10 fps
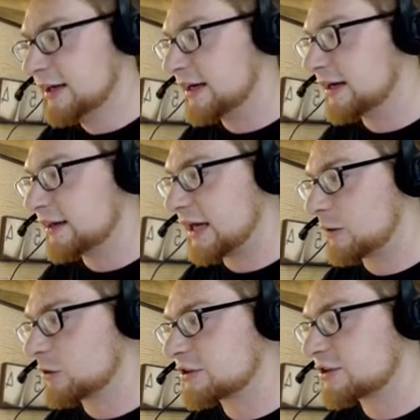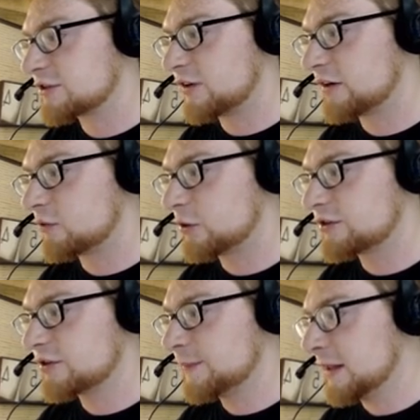and that works just fine for
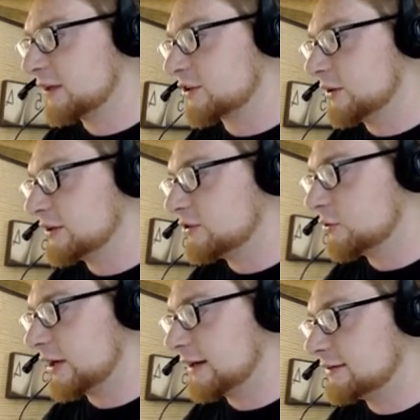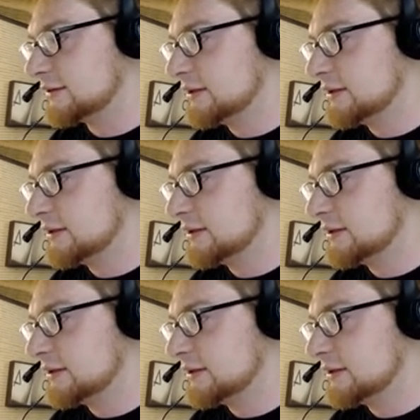us. Let's go ahead and do that.